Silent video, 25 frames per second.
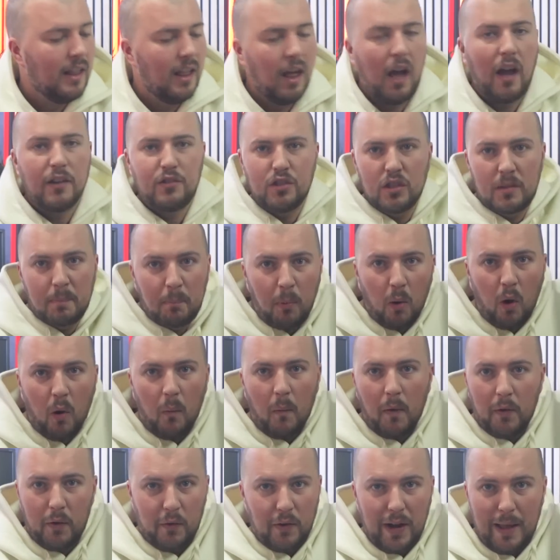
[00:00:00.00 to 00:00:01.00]
I just bought
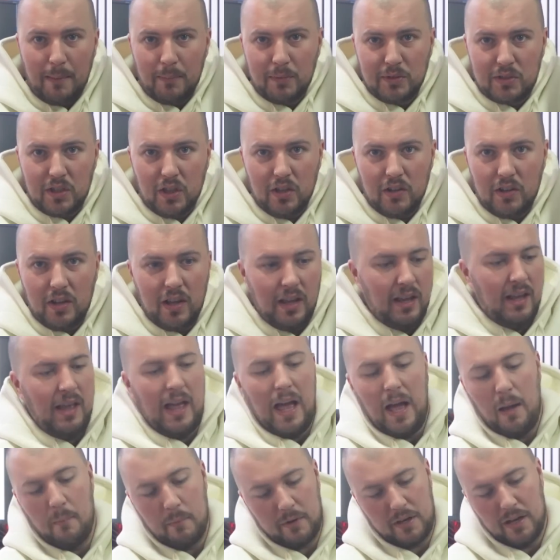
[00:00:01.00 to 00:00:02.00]
one on Amazon,
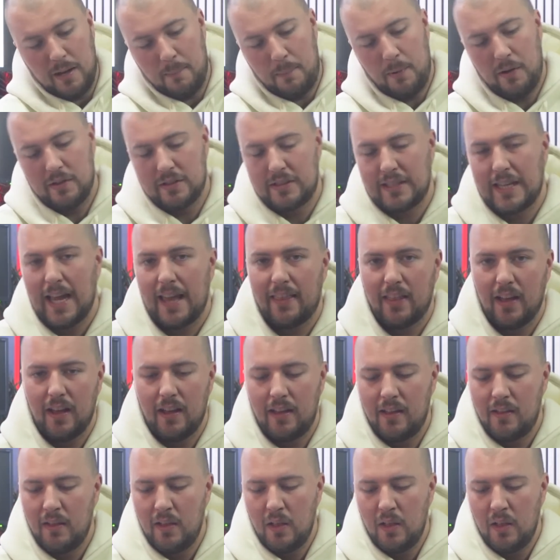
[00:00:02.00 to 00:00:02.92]
and we're going to put it together.